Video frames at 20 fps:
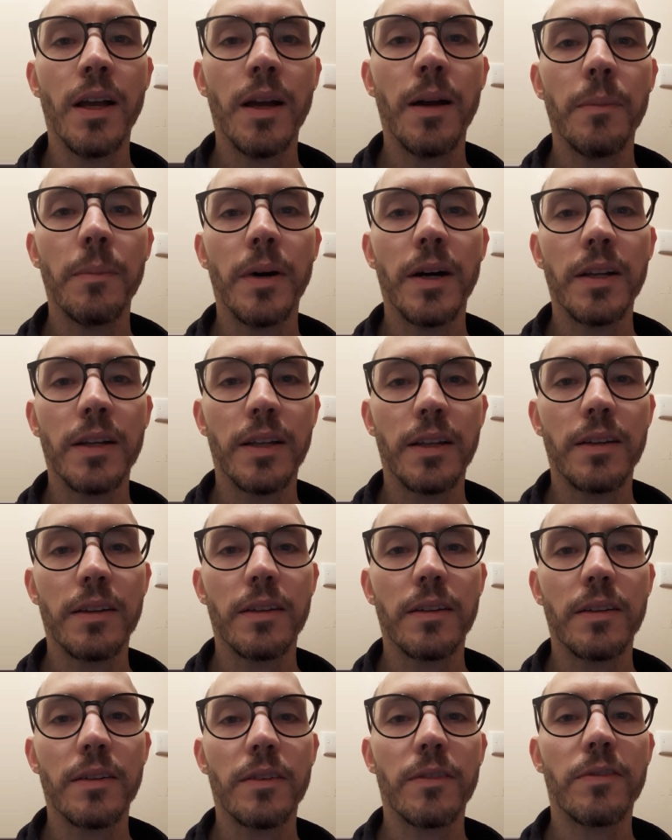But
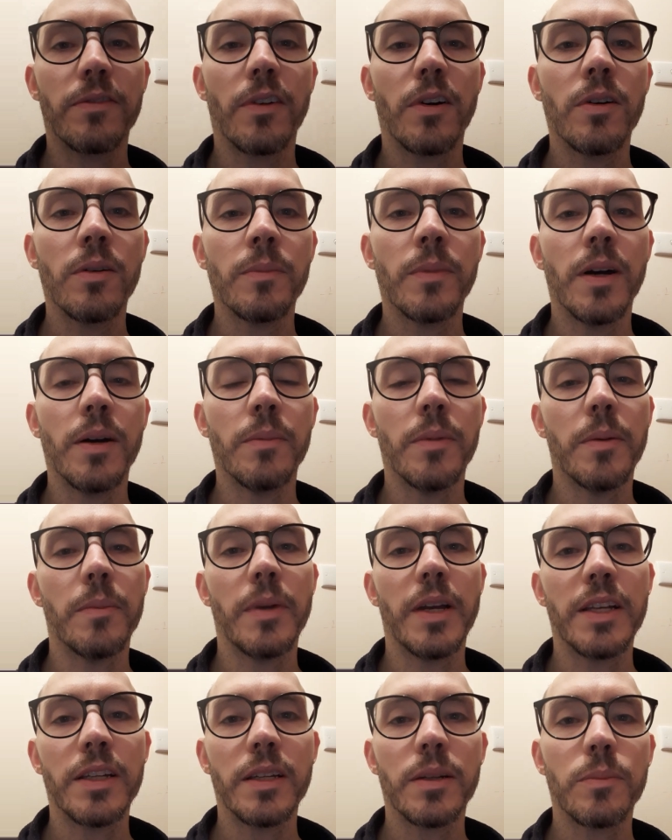from a
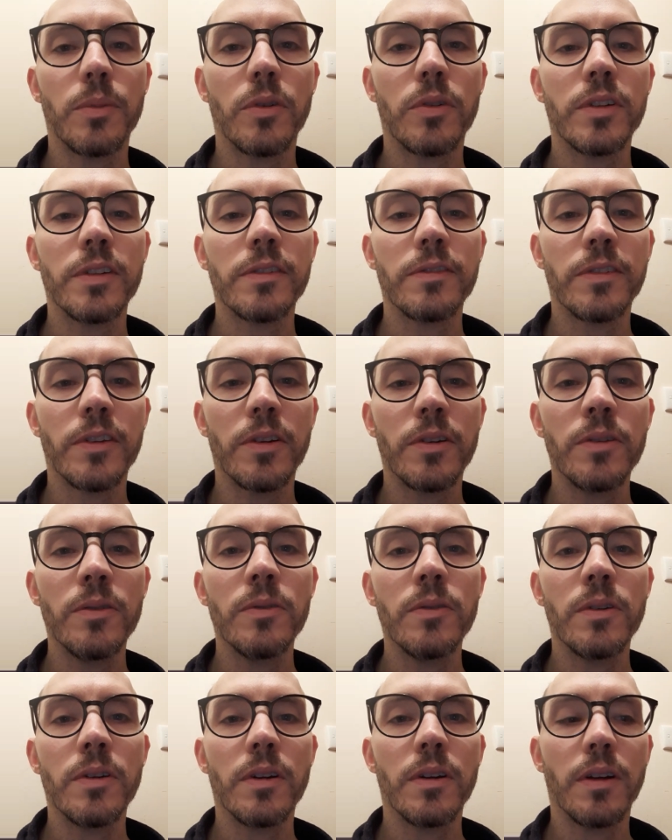mimetic point of
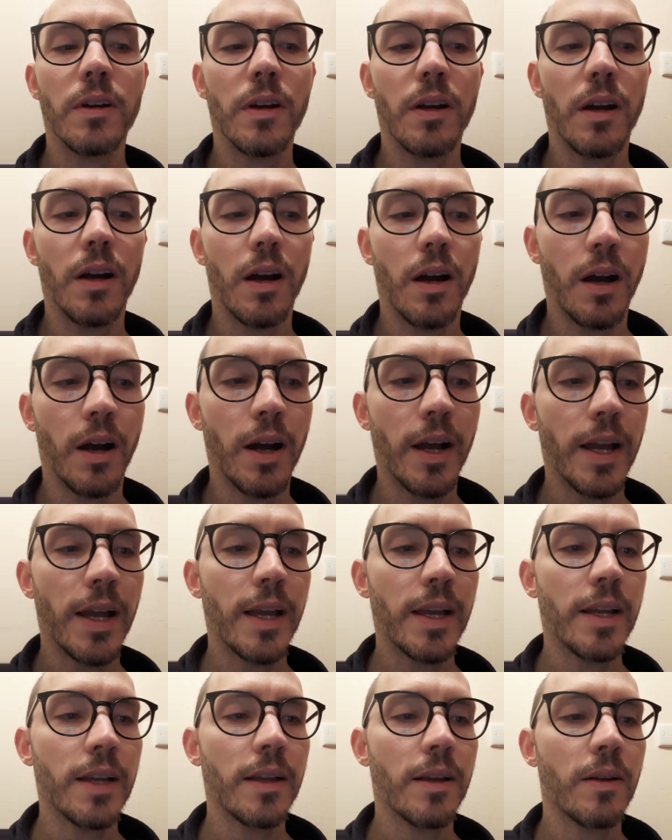view,
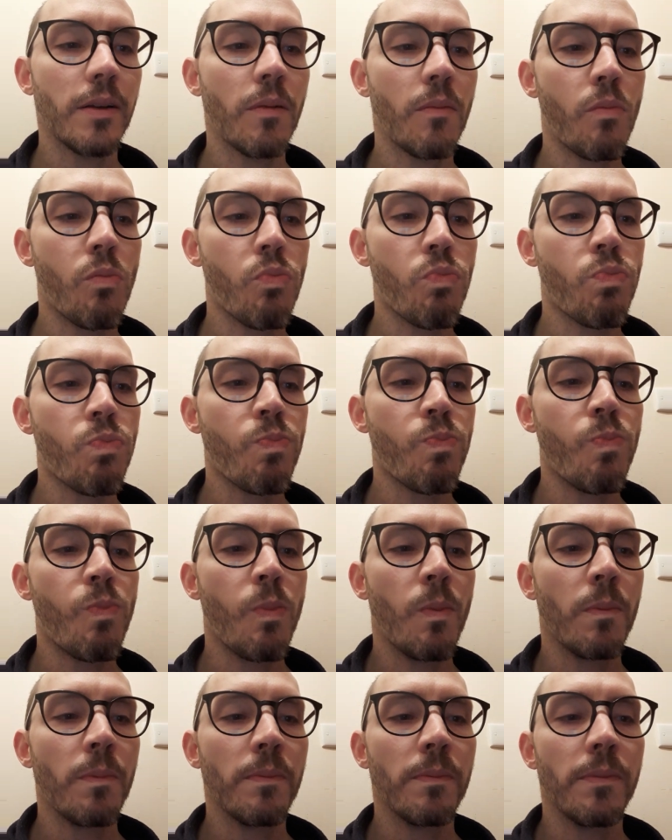I
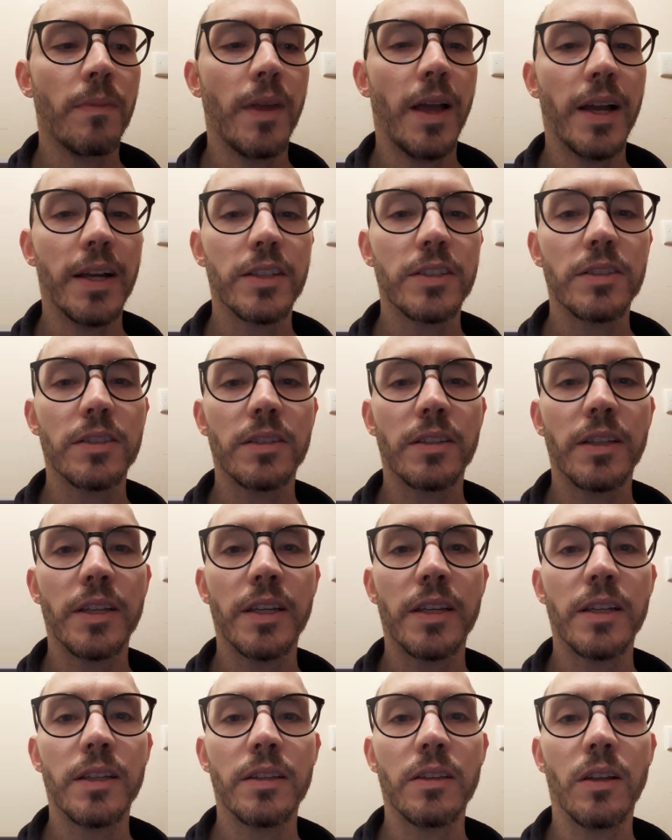
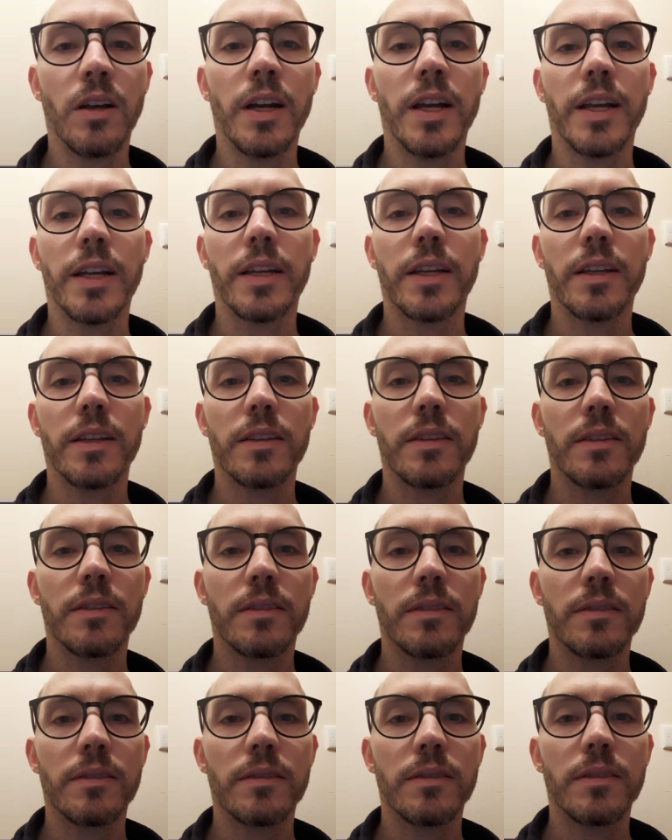actually like
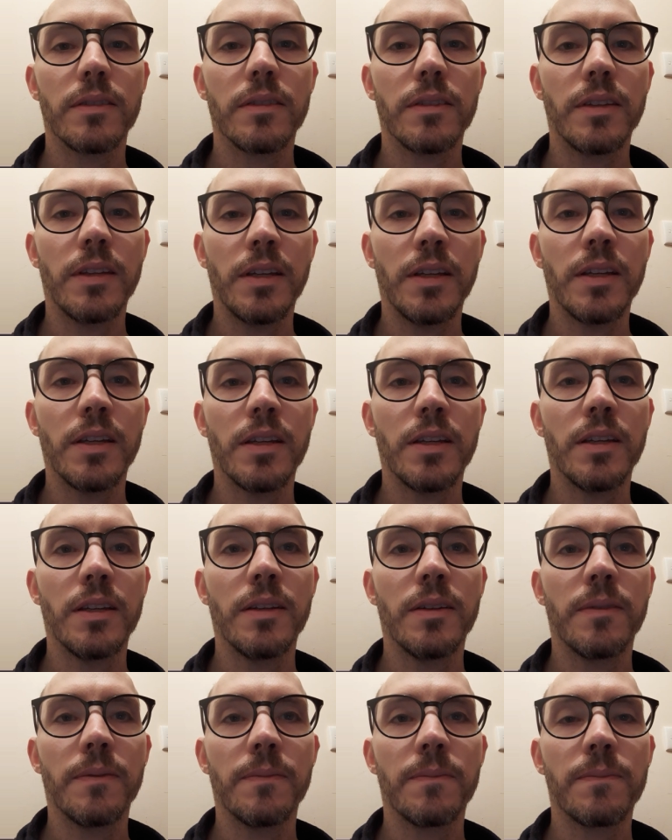the
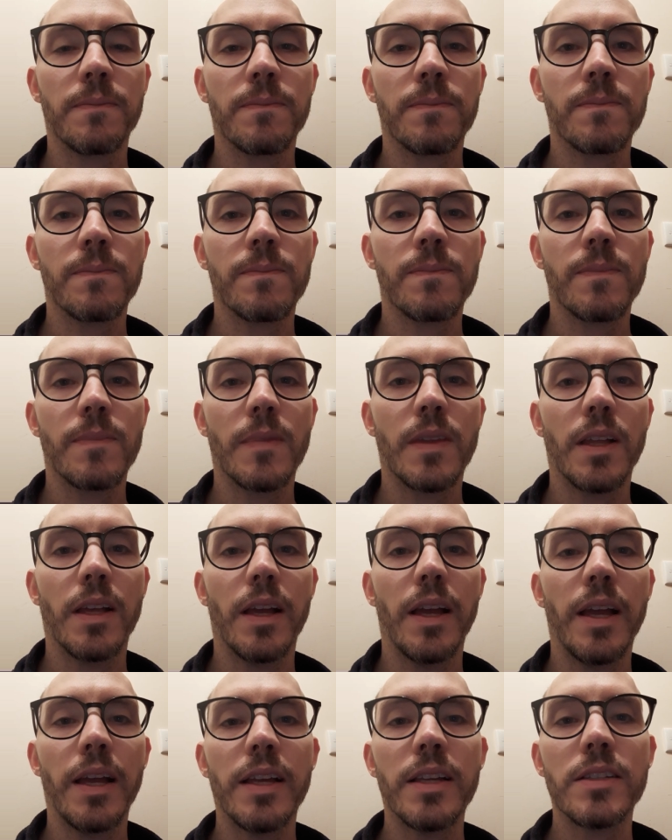
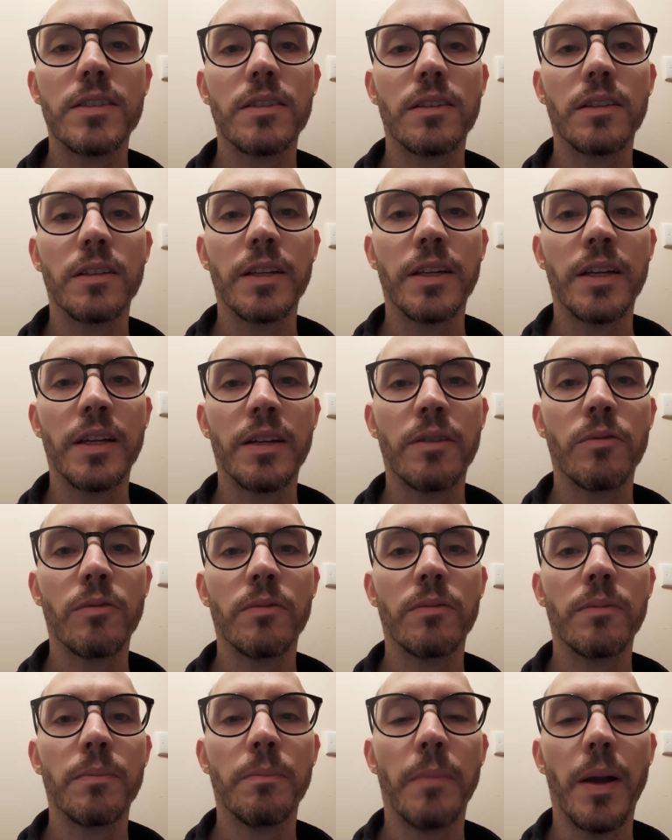easily
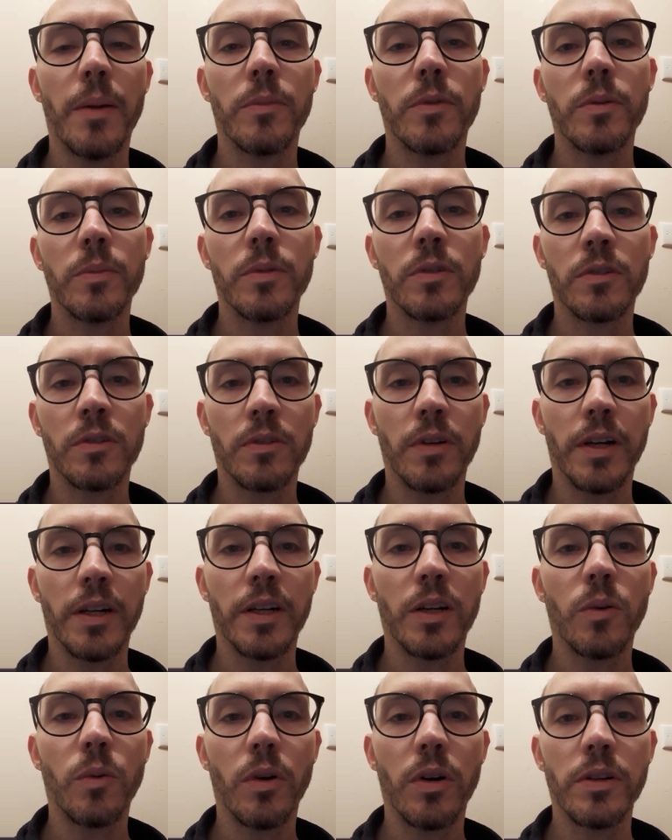memorable and
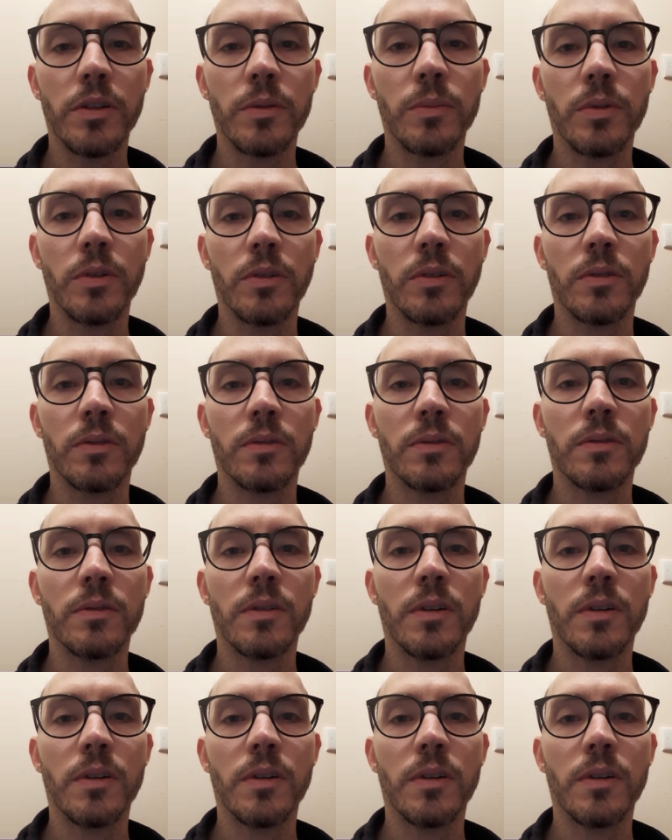quotable